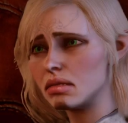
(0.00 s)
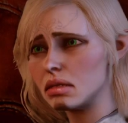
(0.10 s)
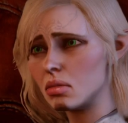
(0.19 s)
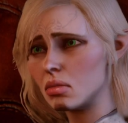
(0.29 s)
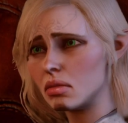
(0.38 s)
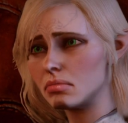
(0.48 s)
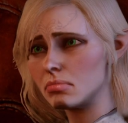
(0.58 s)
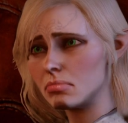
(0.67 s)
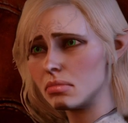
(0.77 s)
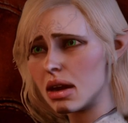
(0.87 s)
you.
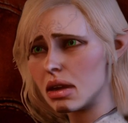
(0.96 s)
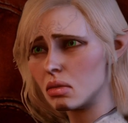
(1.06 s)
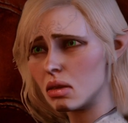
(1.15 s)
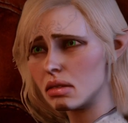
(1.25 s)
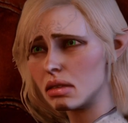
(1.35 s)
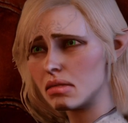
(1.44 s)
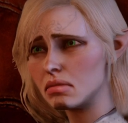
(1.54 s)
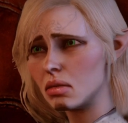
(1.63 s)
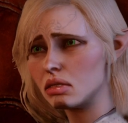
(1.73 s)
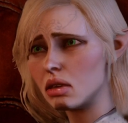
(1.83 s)
Blackwall
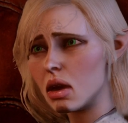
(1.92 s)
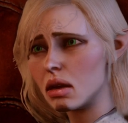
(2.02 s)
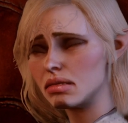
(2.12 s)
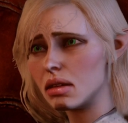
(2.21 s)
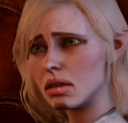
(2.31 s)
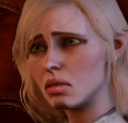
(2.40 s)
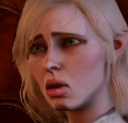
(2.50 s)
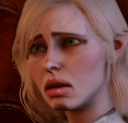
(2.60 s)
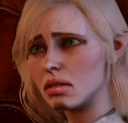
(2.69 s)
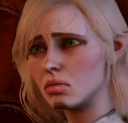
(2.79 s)
gave you the chance to
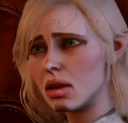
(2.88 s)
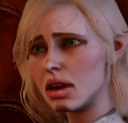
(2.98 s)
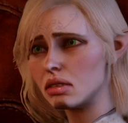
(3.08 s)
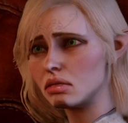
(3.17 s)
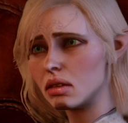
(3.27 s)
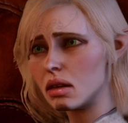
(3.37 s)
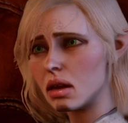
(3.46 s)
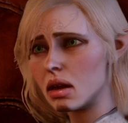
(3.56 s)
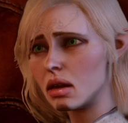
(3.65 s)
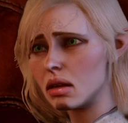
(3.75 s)
atone through action,
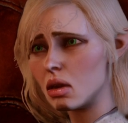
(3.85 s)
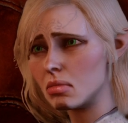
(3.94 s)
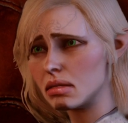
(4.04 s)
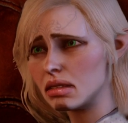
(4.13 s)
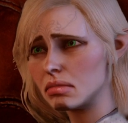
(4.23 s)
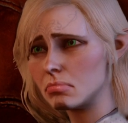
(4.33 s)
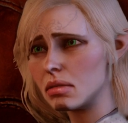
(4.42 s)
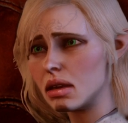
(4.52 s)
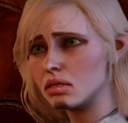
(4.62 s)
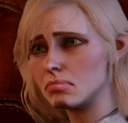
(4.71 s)
not merely
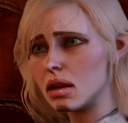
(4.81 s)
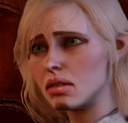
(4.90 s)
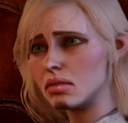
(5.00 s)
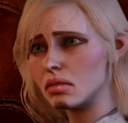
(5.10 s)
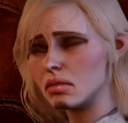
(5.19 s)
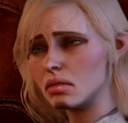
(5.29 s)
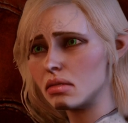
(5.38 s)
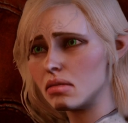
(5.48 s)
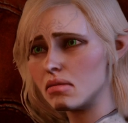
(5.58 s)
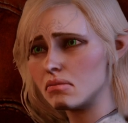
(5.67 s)
punishment.
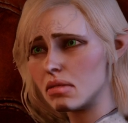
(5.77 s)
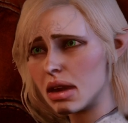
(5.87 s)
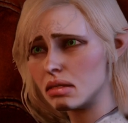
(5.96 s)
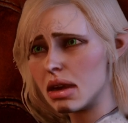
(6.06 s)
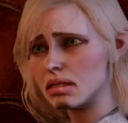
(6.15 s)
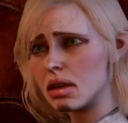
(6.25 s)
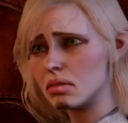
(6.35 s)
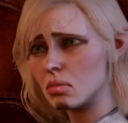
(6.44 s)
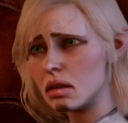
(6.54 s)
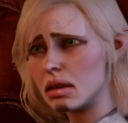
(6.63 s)
I find I
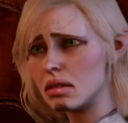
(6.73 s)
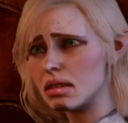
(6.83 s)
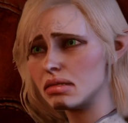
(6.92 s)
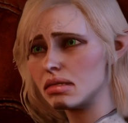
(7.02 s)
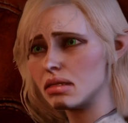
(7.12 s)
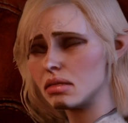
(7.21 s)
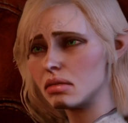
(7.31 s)
can do no less.